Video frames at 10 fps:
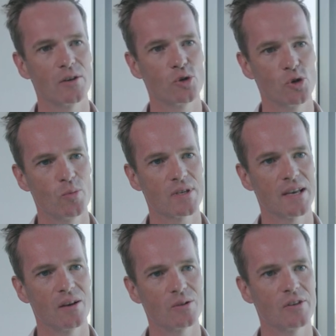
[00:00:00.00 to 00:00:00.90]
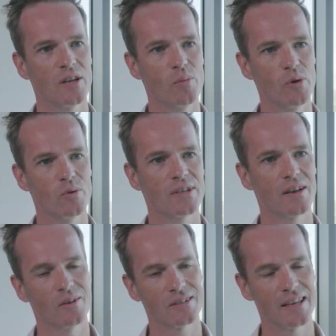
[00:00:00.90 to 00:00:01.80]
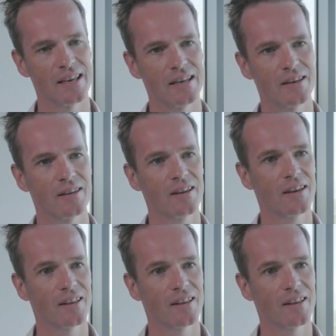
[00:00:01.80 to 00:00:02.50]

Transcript: tumour cells and the immune cells in